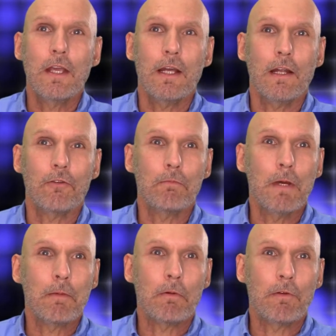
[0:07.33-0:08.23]
and has
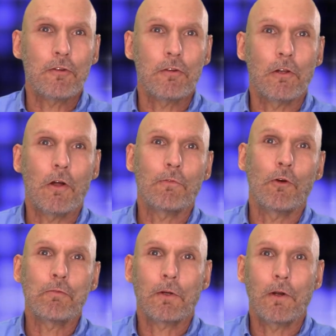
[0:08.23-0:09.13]
many professional law
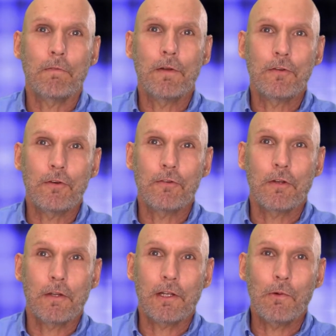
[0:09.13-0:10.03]
enforcement grade features
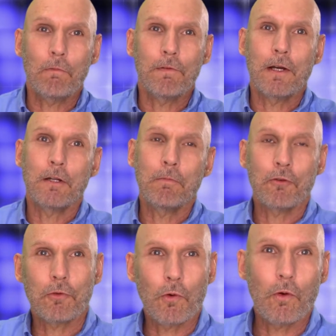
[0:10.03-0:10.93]
that you won't find in
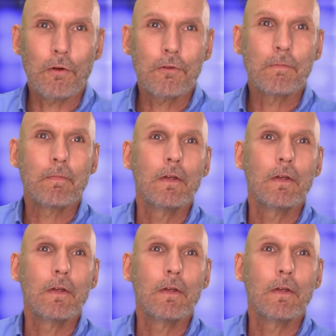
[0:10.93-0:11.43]
most recorders.